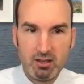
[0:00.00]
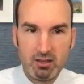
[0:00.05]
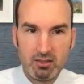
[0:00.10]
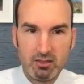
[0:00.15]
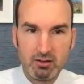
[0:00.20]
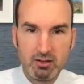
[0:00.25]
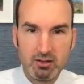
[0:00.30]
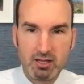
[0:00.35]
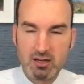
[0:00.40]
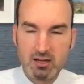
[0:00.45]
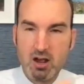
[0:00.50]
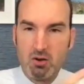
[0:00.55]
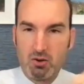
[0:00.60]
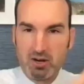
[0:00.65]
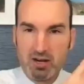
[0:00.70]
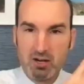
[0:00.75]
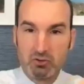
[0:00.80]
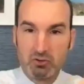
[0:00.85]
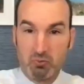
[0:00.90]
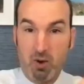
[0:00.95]
They're like, no,
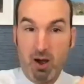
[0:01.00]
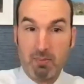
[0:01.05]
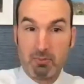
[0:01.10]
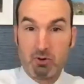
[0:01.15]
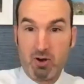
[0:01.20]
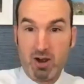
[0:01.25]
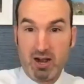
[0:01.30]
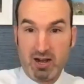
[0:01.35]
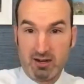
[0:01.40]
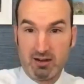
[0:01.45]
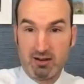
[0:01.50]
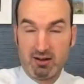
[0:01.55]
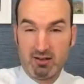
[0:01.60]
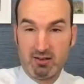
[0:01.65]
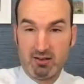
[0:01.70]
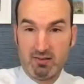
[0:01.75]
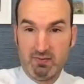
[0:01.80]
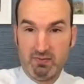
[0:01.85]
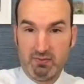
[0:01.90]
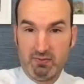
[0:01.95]
here's where I'm great,
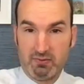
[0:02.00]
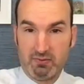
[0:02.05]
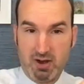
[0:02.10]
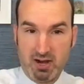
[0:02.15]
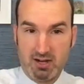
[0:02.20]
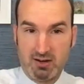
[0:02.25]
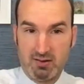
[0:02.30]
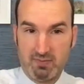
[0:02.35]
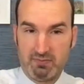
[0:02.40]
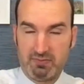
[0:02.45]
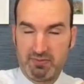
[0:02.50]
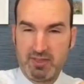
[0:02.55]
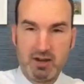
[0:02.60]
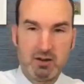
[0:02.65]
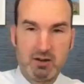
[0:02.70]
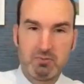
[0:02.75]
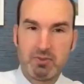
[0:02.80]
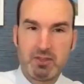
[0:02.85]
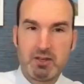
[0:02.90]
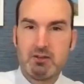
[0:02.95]
right? They
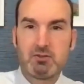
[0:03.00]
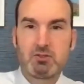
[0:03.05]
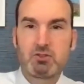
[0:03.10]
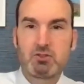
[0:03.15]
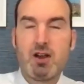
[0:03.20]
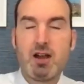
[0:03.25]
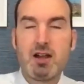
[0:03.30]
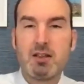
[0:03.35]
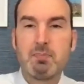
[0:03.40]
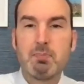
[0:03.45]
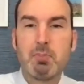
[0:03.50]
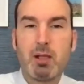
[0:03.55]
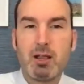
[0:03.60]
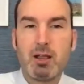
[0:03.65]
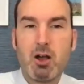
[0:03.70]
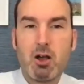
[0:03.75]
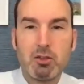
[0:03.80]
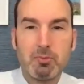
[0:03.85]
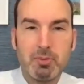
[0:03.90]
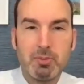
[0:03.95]
don't they don't try to play
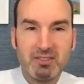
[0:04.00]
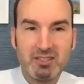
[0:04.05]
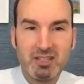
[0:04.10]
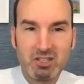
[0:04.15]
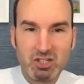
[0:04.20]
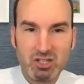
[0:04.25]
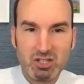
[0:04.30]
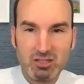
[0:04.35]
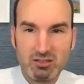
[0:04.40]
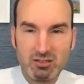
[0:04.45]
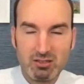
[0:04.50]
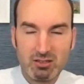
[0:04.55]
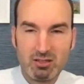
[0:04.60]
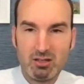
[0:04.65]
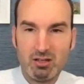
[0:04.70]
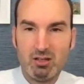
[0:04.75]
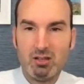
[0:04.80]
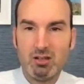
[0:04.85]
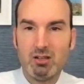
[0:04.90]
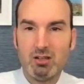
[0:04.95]
all the positions.
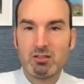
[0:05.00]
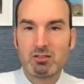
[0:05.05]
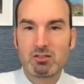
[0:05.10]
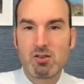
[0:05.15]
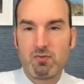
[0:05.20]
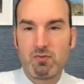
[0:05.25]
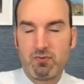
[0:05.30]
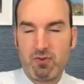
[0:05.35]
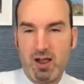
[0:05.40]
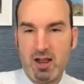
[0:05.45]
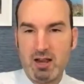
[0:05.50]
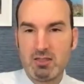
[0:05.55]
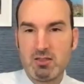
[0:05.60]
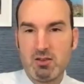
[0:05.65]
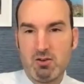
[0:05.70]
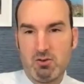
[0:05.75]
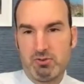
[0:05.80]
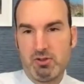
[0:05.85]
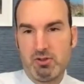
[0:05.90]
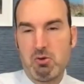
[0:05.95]
So find
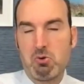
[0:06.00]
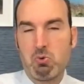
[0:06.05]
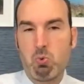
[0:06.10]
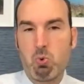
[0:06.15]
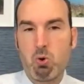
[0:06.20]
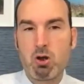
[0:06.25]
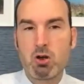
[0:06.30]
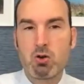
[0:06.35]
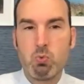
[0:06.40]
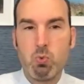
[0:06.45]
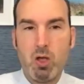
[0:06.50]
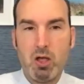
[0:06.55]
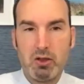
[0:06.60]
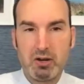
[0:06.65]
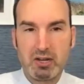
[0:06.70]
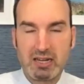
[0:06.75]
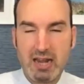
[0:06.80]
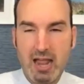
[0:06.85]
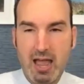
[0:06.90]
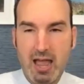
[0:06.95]
those that will work well
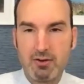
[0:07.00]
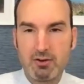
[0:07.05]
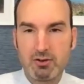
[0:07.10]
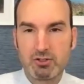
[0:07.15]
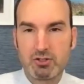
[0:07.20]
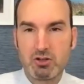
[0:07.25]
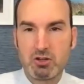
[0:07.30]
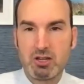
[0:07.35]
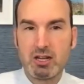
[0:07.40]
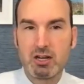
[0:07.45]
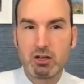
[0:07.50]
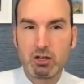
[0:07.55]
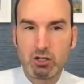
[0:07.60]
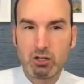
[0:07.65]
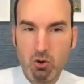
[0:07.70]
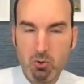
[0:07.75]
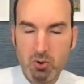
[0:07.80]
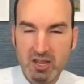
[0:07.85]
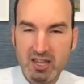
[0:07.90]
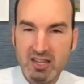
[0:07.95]
together so you get a
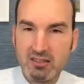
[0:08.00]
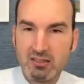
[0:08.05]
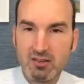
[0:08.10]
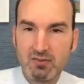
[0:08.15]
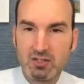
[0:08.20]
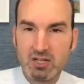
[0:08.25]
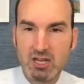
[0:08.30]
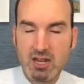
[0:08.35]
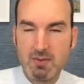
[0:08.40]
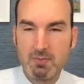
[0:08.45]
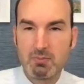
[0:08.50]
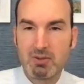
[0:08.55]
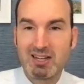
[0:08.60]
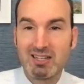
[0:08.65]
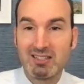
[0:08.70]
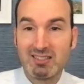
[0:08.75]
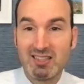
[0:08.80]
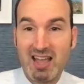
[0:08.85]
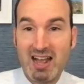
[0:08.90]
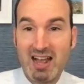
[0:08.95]
cohesive team
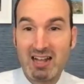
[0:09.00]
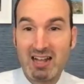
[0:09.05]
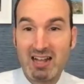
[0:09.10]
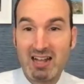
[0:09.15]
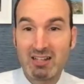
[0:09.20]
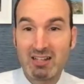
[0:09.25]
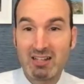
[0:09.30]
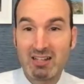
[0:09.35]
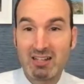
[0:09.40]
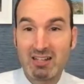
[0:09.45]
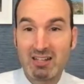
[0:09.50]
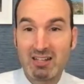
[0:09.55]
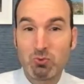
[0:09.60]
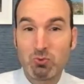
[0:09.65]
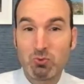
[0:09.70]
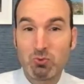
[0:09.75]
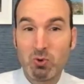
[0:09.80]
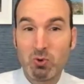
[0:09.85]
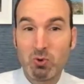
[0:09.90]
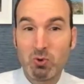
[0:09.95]
because that's where you get the
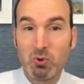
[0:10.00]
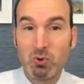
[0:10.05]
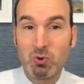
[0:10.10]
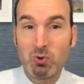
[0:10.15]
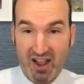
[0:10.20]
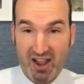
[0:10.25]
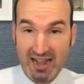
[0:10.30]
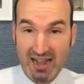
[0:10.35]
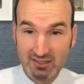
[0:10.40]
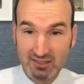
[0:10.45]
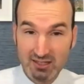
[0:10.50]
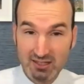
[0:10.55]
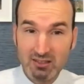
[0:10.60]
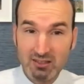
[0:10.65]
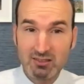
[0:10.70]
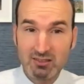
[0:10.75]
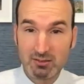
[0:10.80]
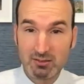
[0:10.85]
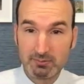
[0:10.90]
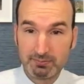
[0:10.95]
answers the
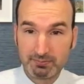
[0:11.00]
fastest.